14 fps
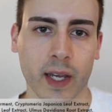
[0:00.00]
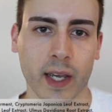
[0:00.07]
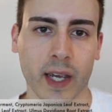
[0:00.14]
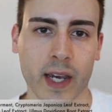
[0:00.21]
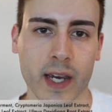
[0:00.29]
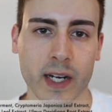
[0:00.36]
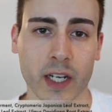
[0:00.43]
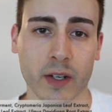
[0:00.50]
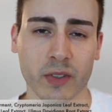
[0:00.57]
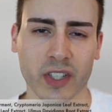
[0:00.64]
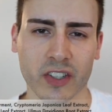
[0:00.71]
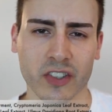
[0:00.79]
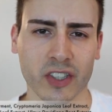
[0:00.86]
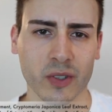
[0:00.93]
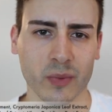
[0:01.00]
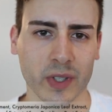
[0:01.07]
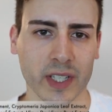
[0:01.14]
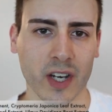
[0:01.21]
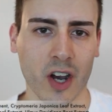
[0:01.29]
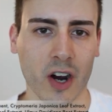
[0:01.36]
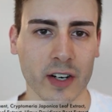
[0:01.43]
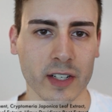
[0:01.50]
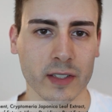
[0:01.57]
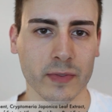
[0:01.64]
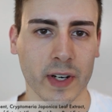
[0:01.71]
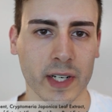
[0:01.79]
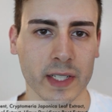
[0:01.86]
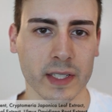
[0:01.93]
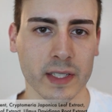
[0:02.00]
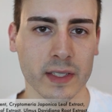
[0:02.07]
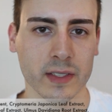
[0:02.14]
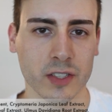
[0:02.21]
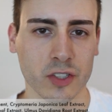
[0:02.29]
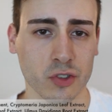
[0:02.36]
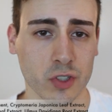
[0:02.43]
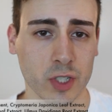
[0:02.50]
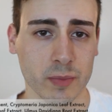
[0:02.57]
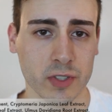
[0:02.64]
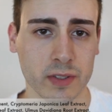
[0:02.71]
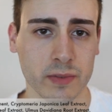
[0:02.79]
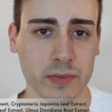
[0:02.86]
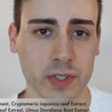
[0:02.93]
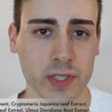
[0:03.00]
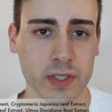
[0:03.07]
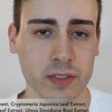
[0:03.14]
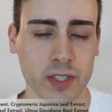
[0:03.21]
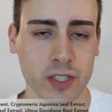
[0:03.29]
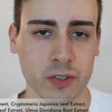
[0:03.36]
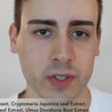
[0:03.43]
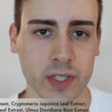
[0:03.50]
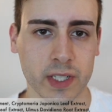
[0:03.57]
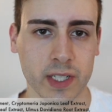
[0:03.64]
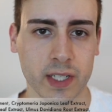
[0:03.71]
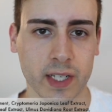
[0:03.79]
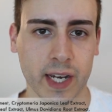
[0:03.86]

And it was actually really hard to find a description for this ingredient.